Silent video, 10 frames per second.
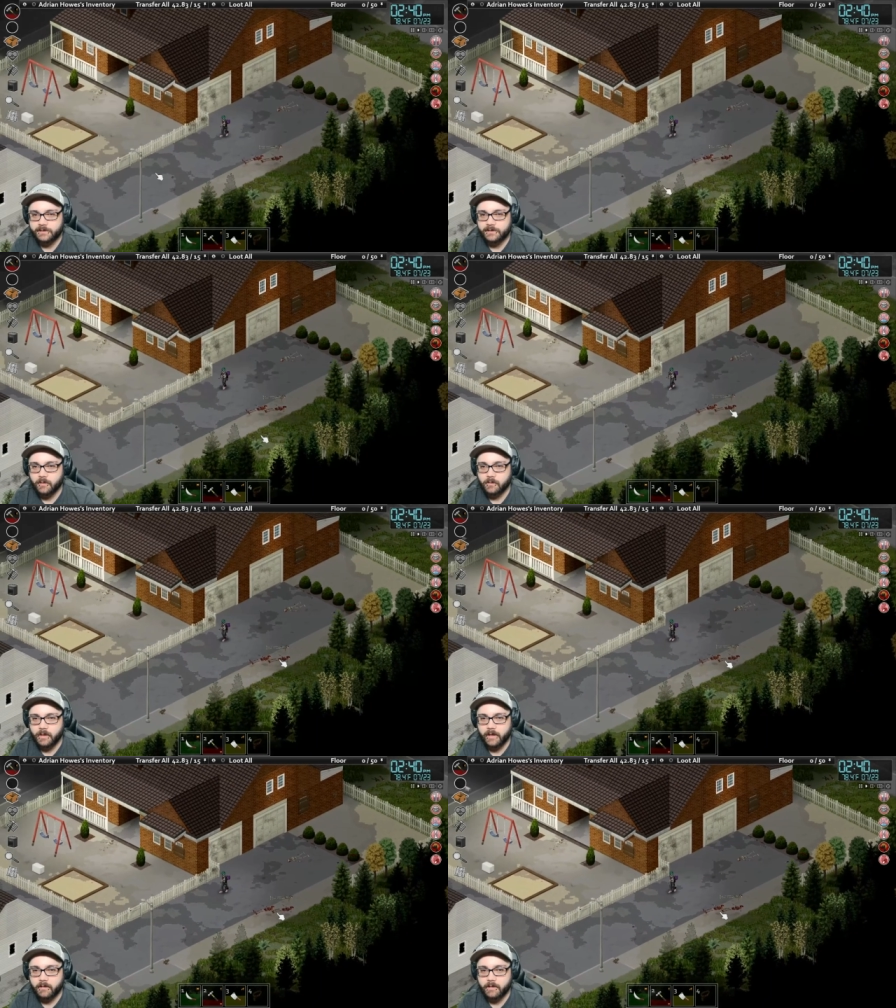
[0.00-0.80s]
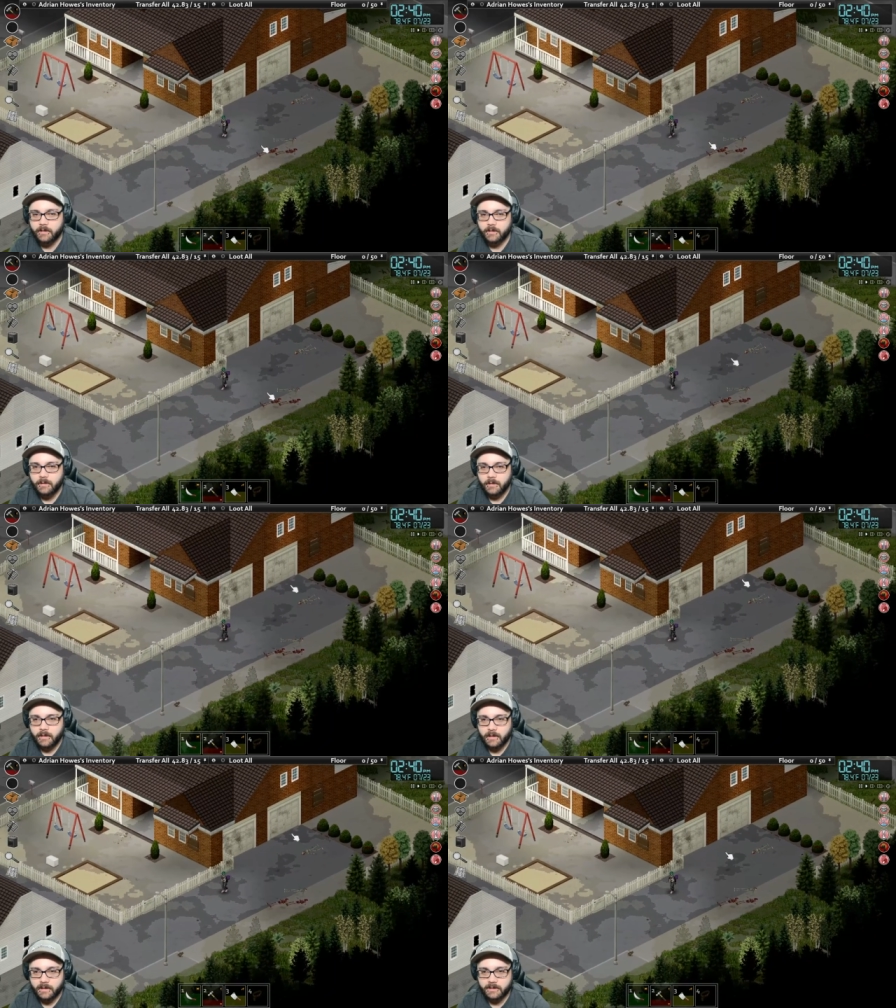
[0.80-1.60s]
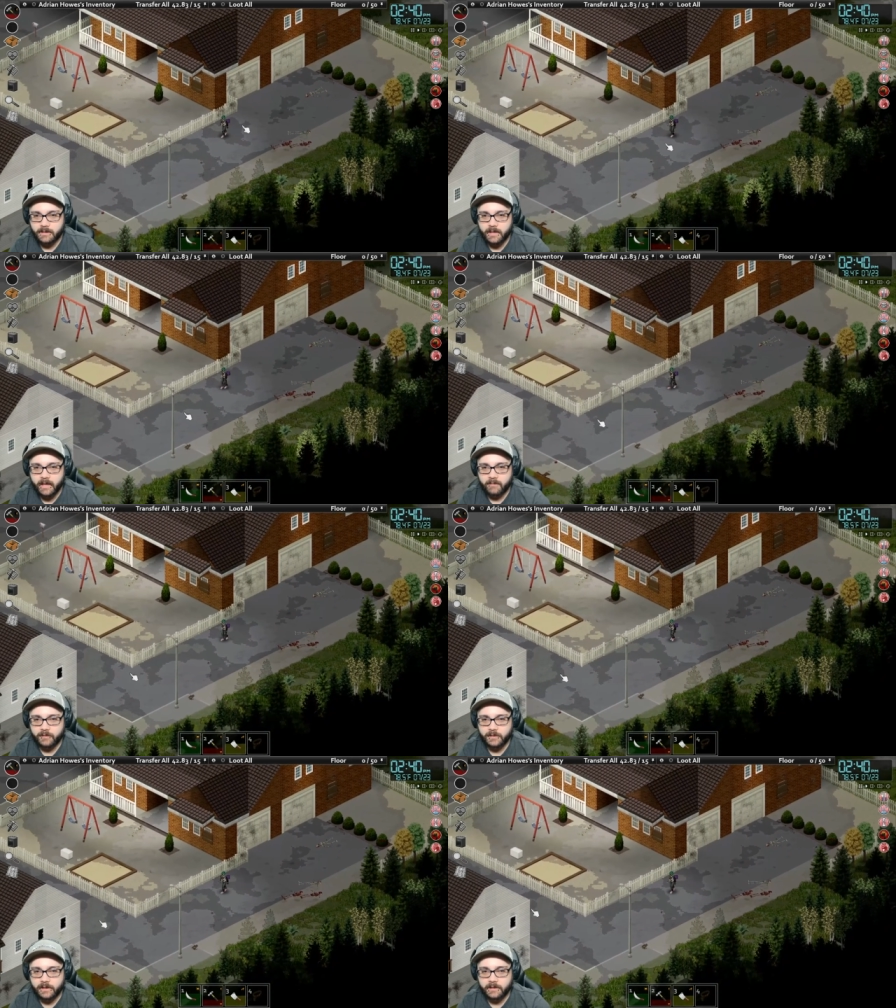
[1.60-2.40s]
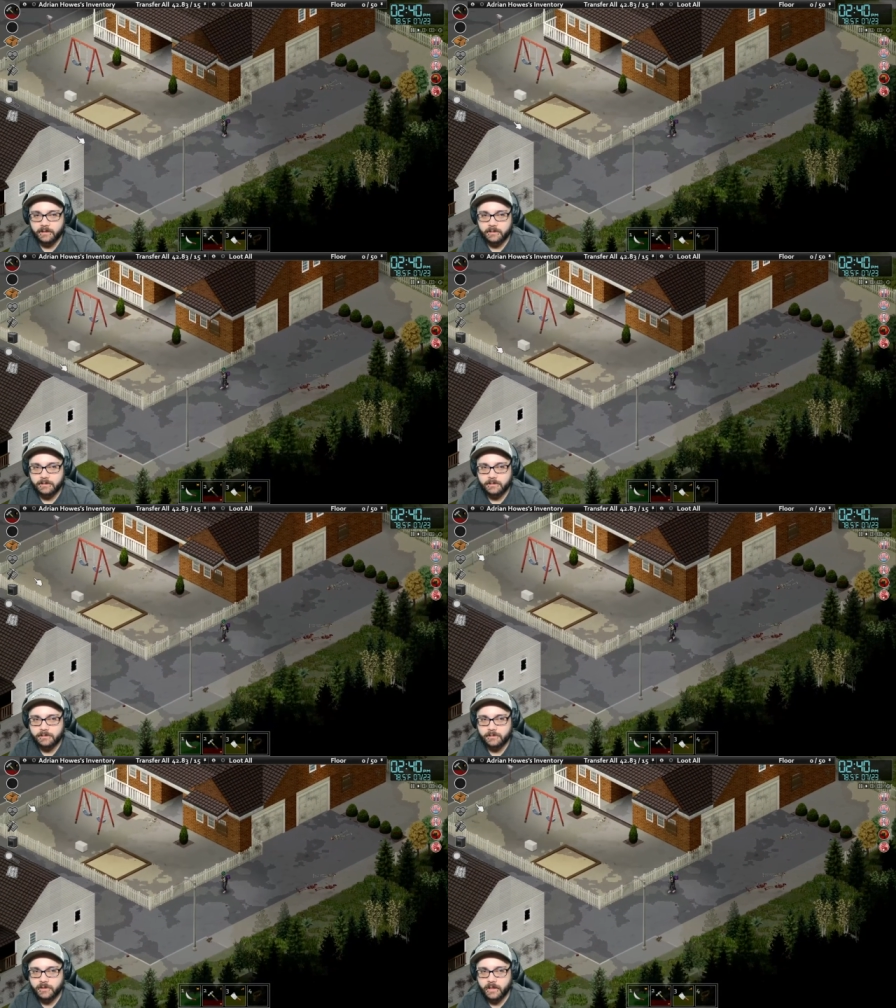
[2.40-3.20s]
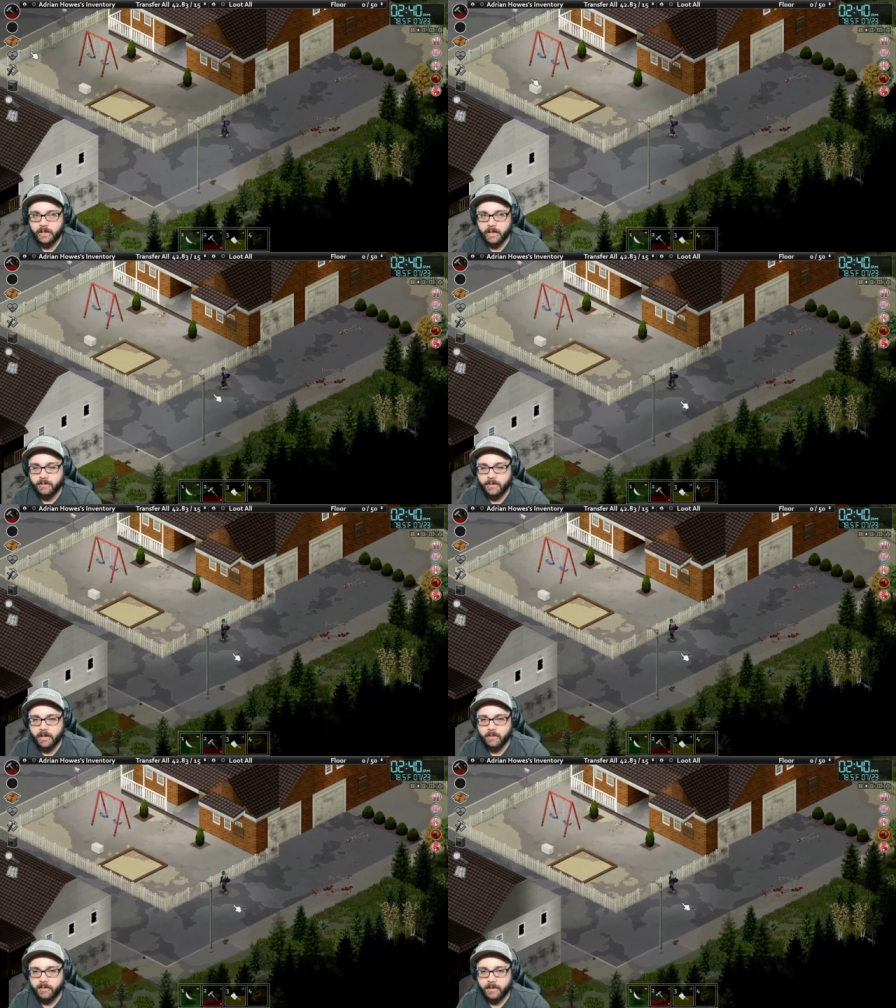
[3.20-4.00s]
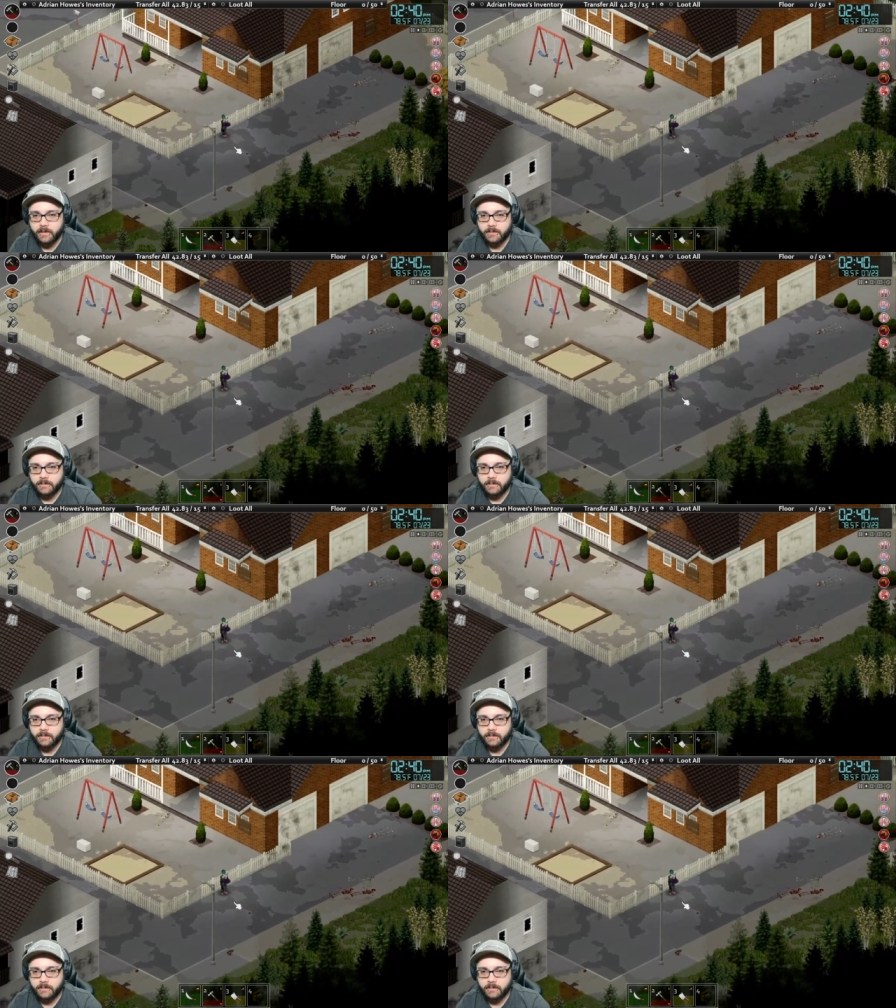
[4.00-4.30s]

this whole area and then have it like jet out that way.